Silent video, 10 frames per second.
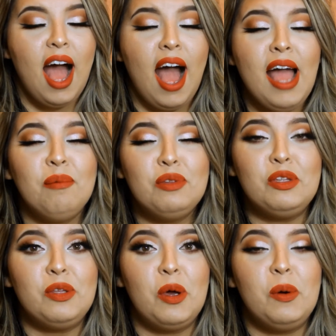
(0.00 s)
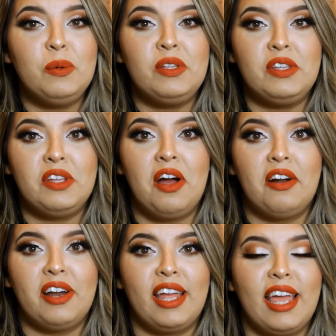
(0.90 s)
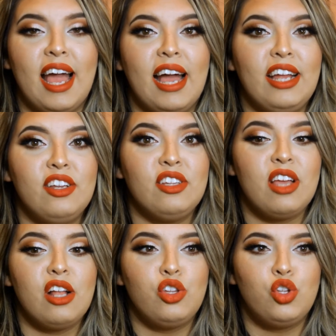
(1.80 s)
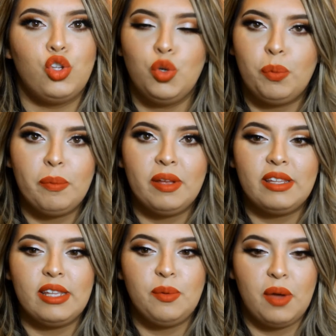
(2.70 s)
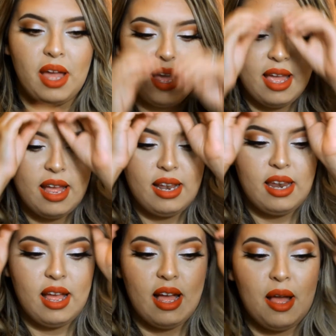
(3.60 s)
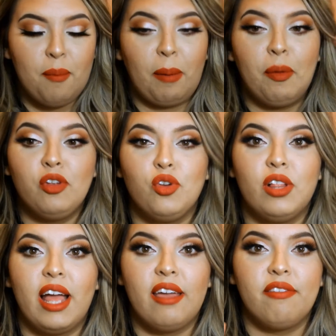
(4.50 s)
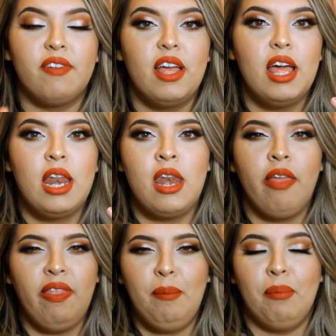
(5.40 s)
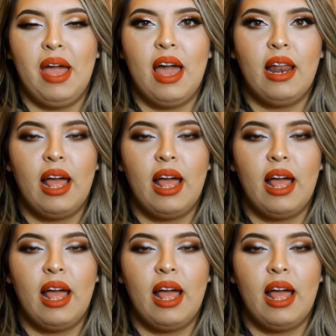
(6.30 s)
I'm so sorry. I just got super busy and my personal life, nothing bad.